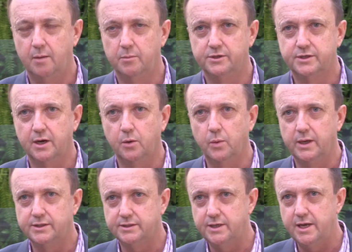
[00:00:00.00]
So
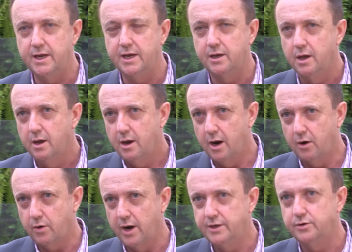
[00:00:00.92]
we're seeing a
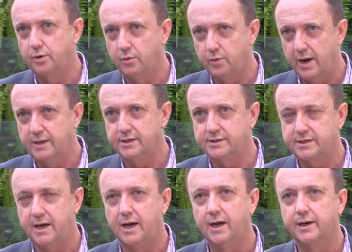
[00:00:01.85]
greater and greater
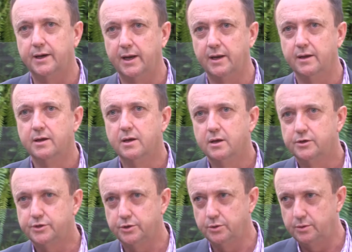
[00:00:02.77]
targeting
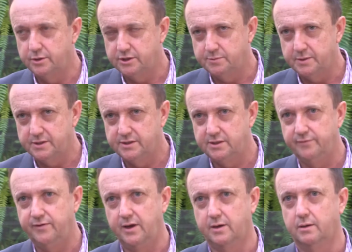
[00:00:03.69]
to the
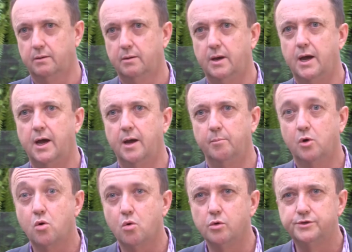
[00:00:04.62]
specific
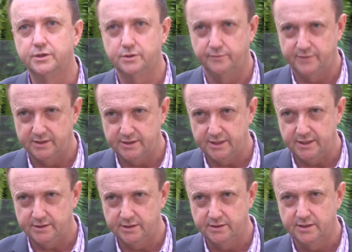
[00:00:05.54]
causes of
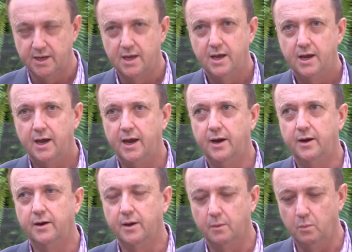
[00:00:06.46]
diseases,
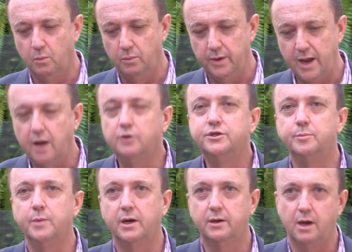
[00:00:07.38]
and the
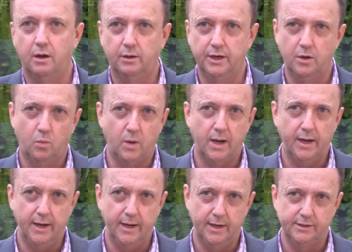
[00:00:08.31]
ultimate goal in a
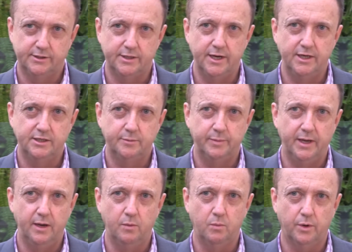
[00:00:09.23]
way is seen to
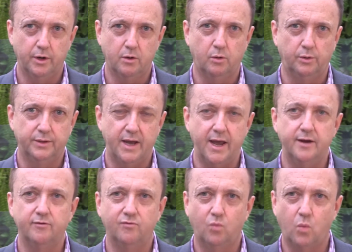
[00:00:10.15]
be what are called
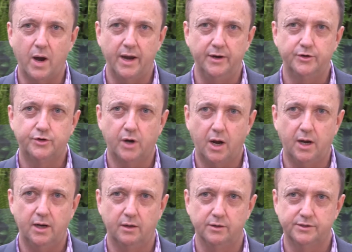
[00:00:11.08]
N of 1
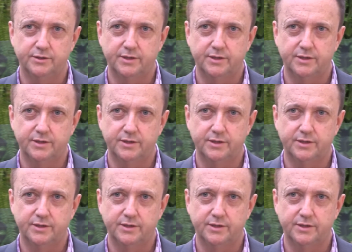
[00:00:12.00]
trials.